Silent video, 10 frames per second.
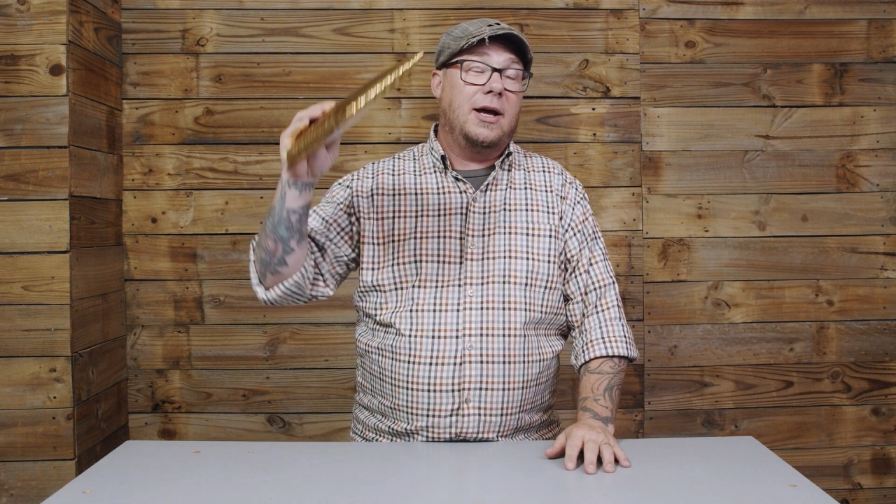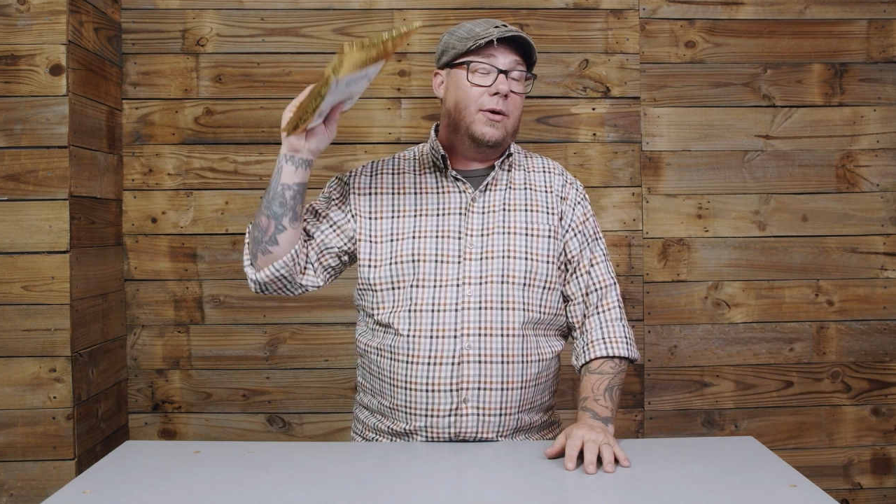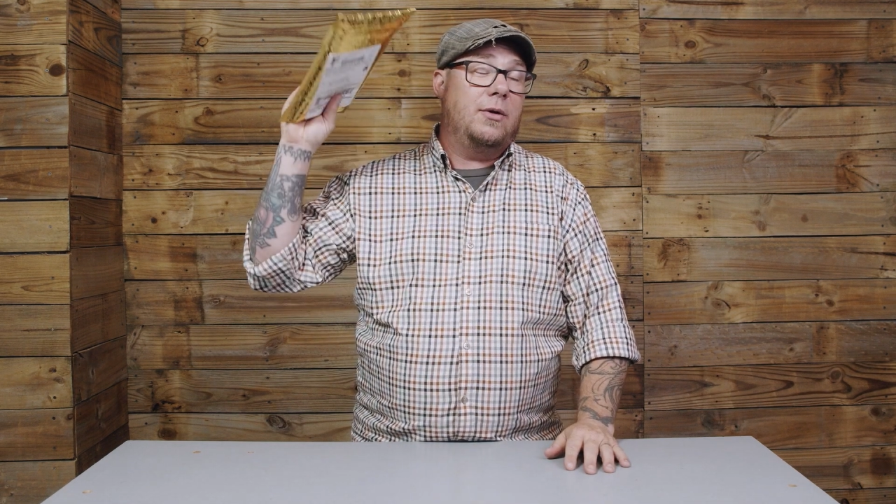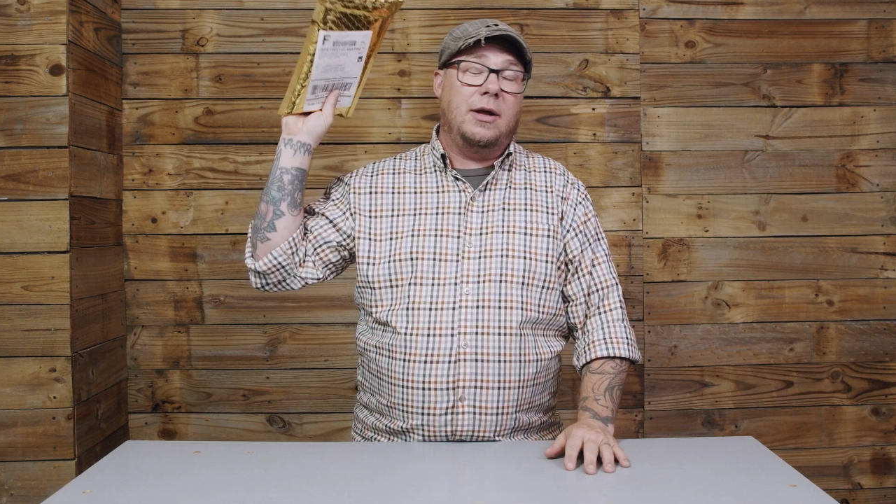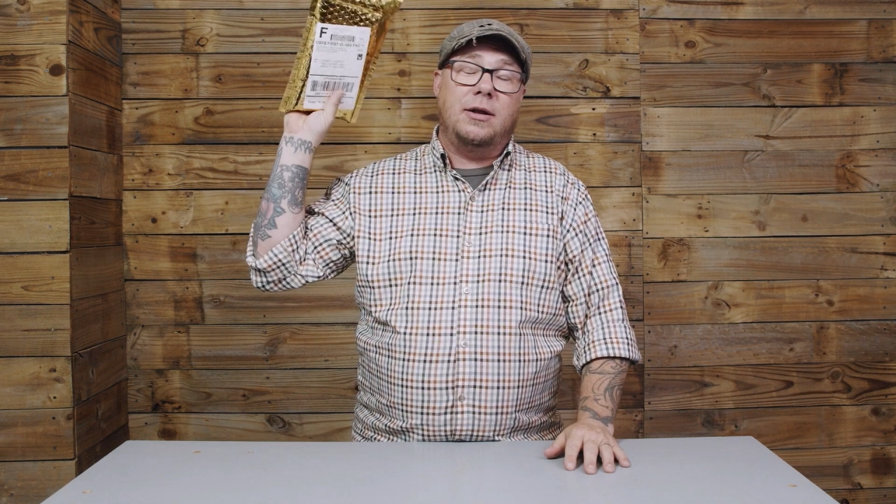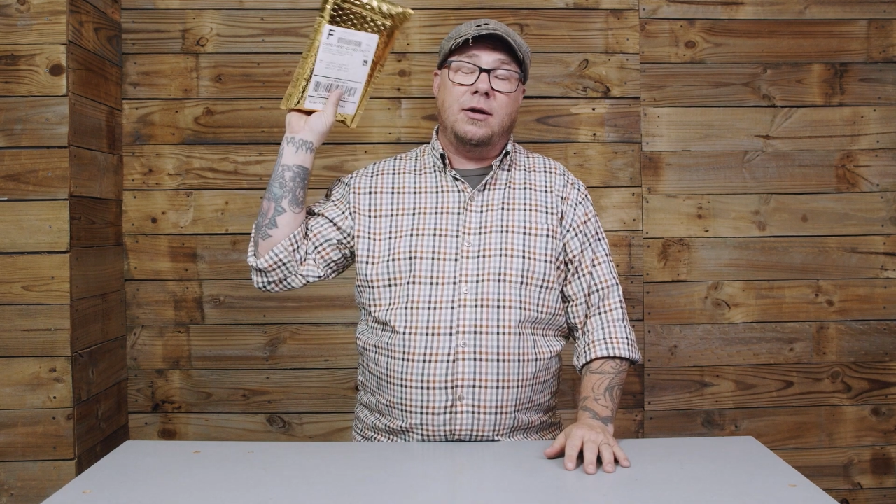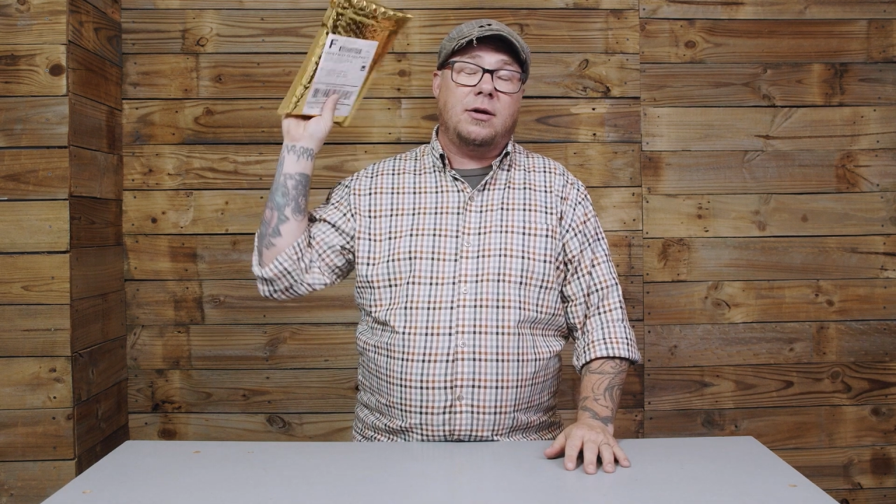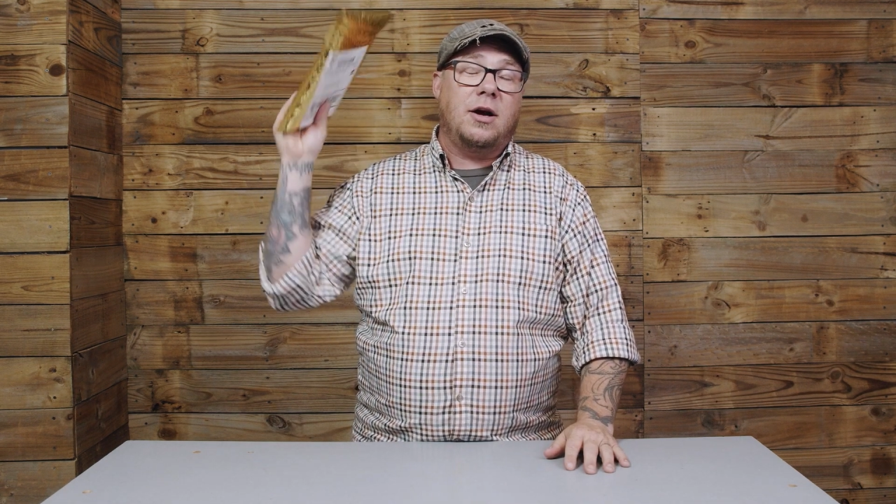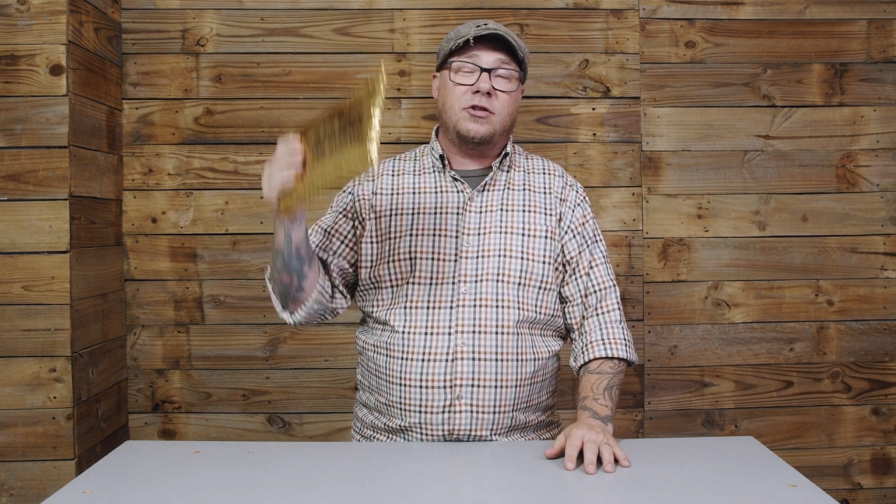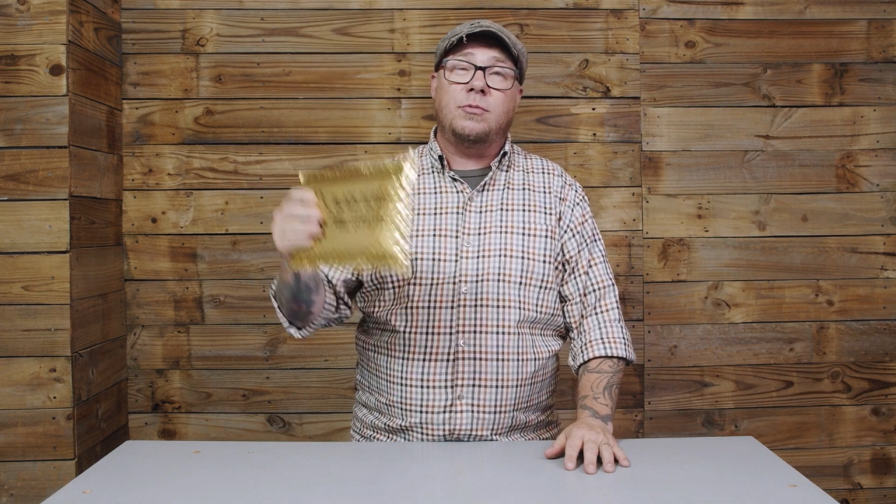Their
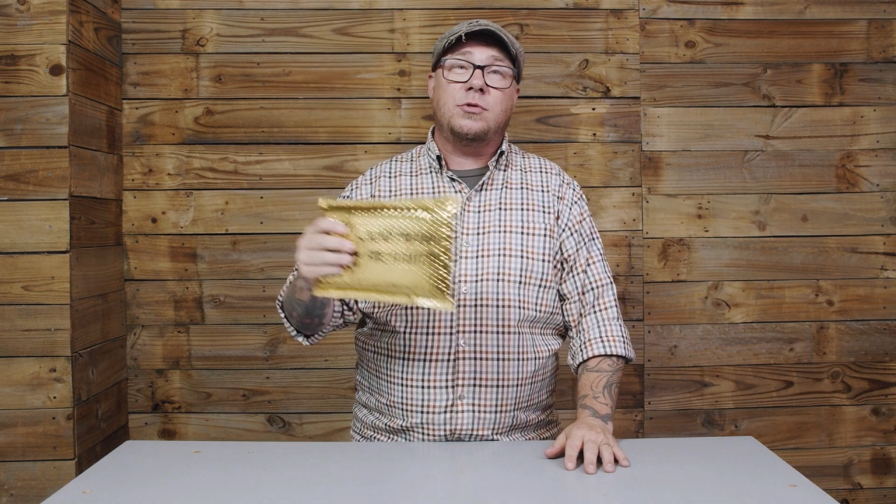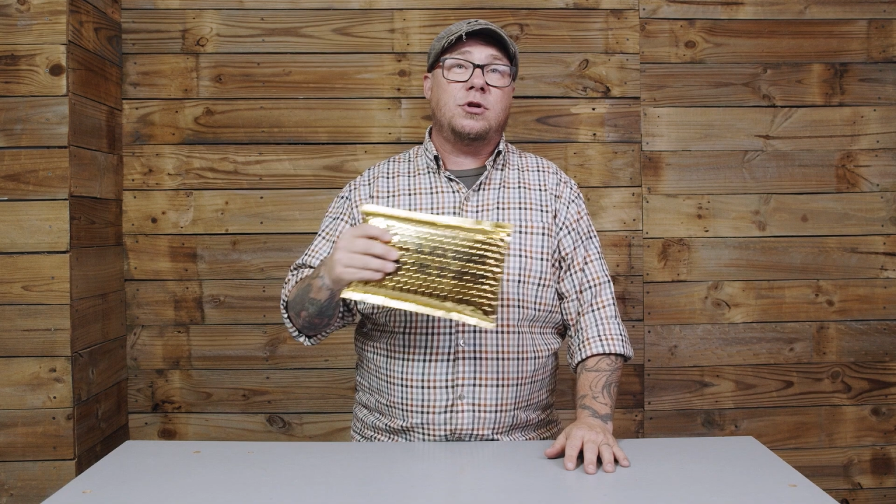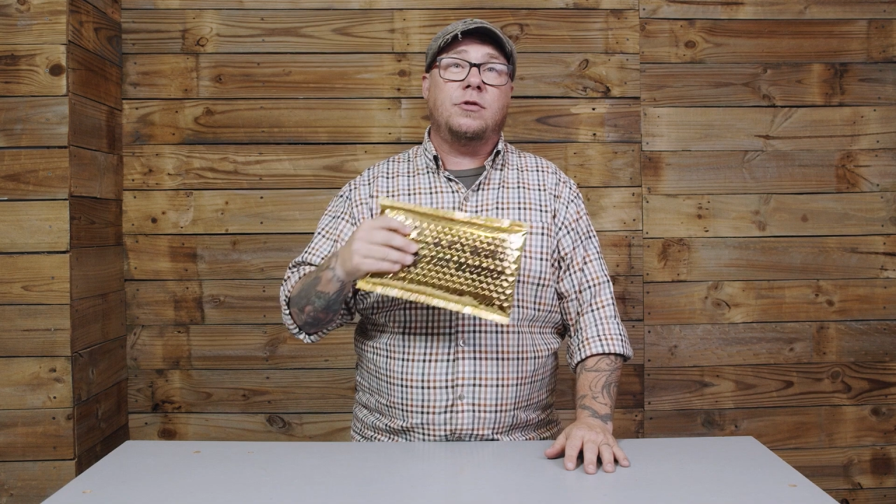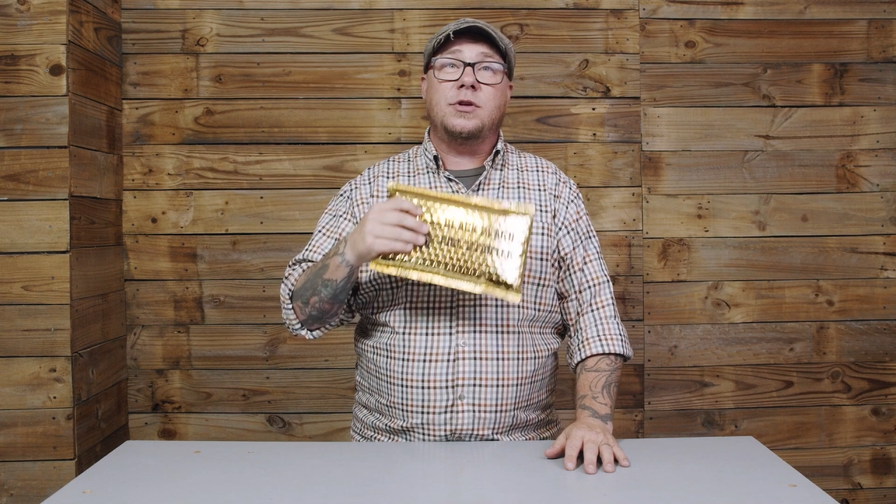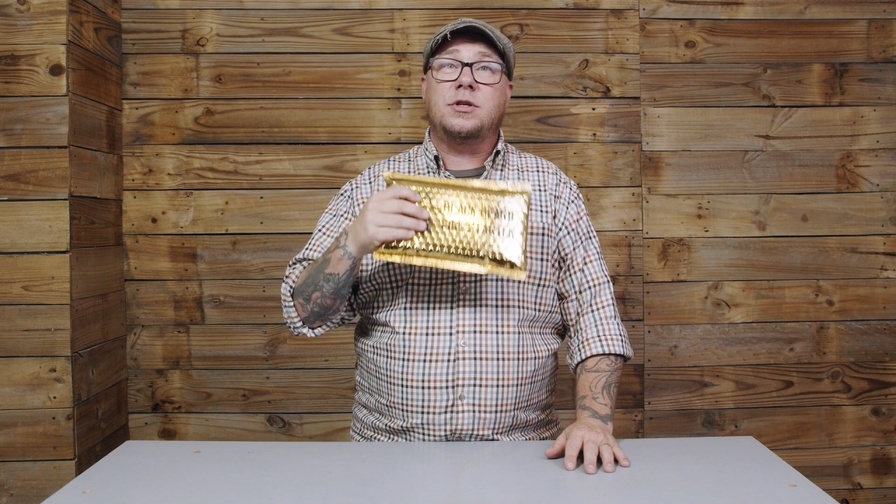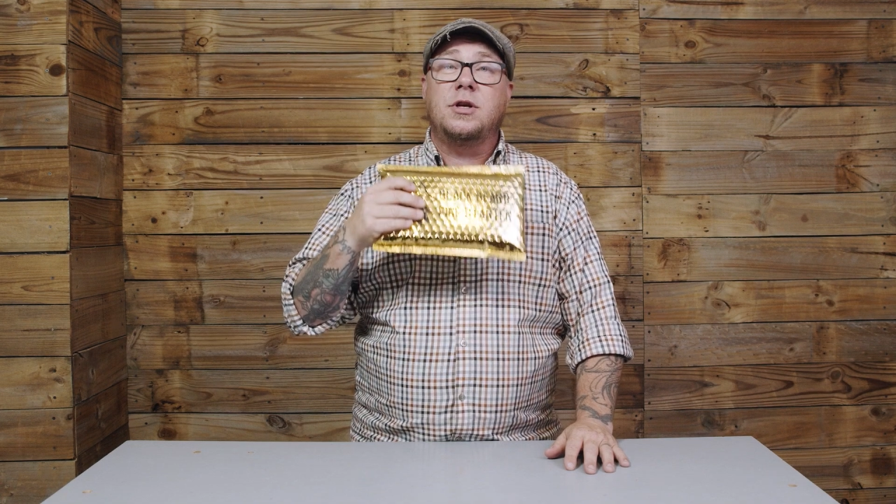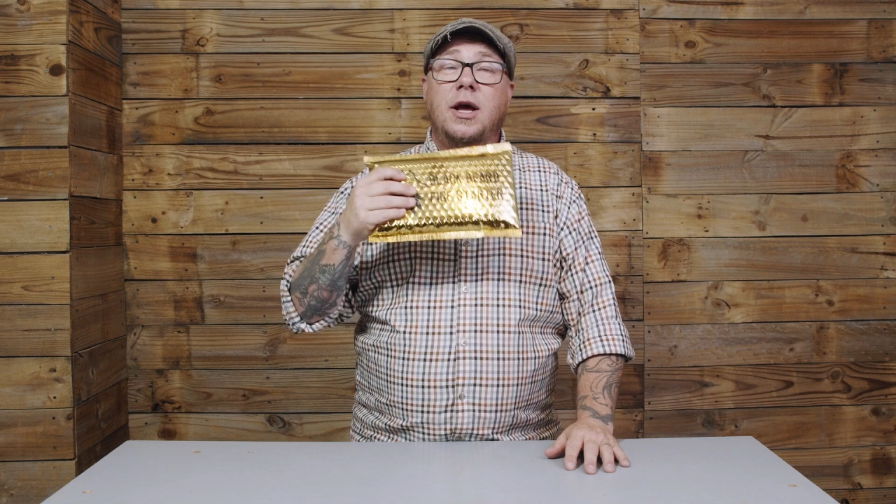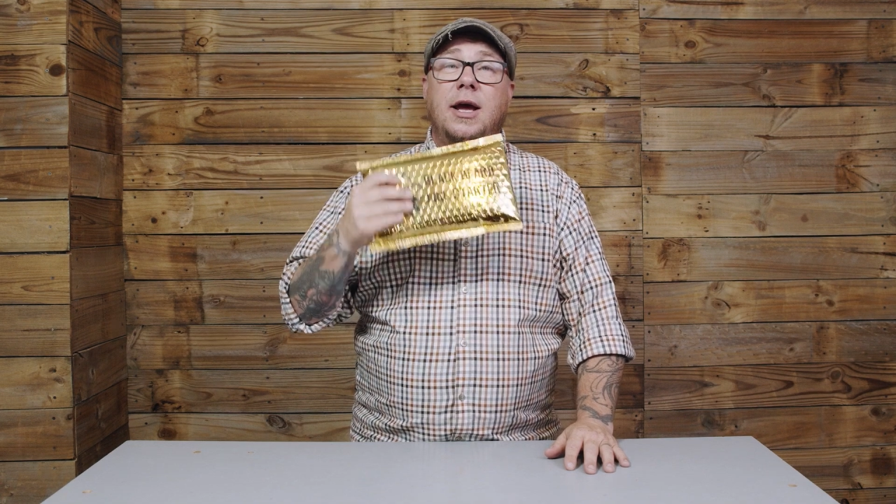customer service